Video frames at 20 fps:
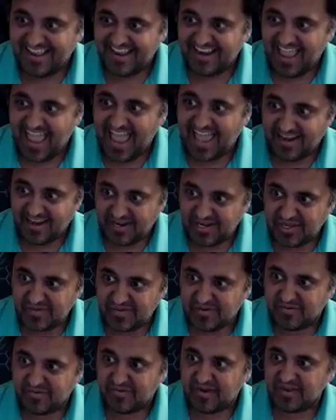And
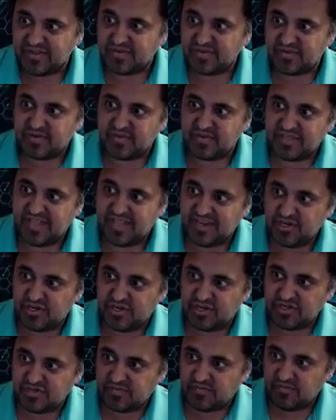right. So it's not
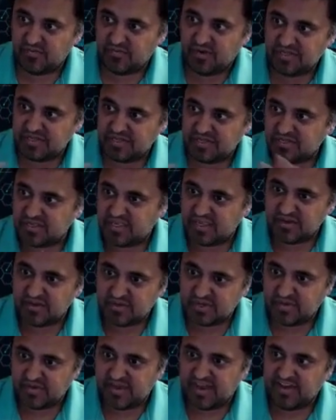just what
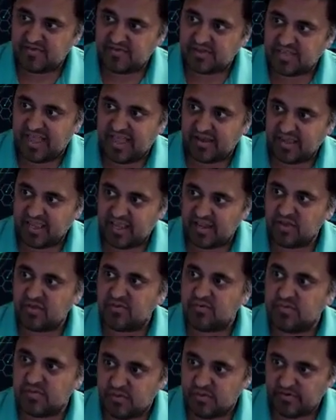skills you have, it's how can
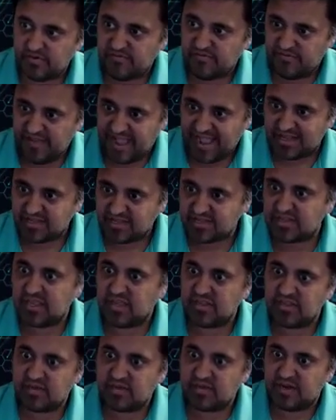you learn fast?
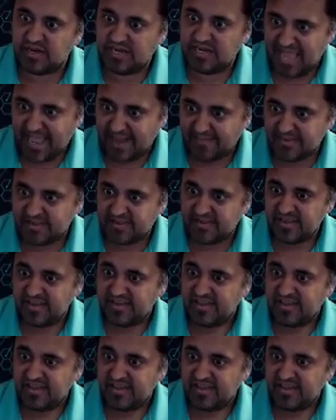Can you adapt?